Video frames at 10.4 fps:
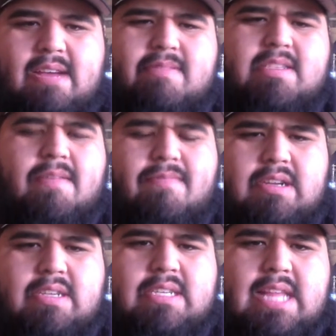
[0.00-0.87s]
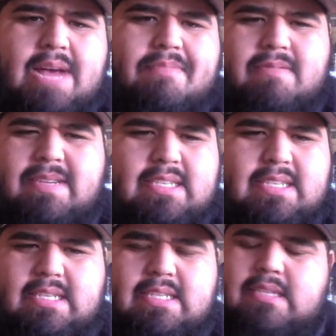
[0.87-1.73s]
and we saw footage of that, but we didn't
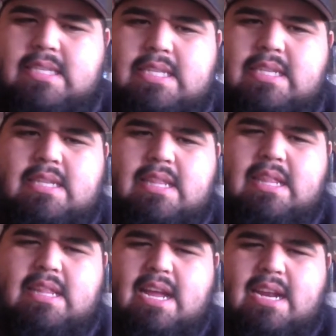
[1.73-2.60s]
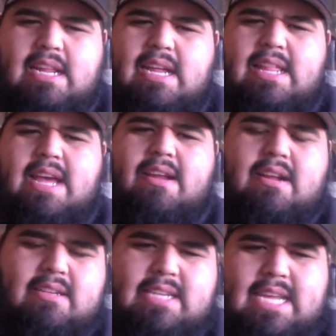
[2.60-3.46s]
see not a lot of that
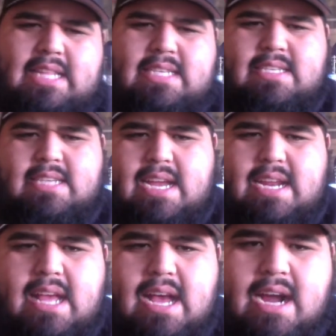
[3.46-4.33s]
on Daly's side.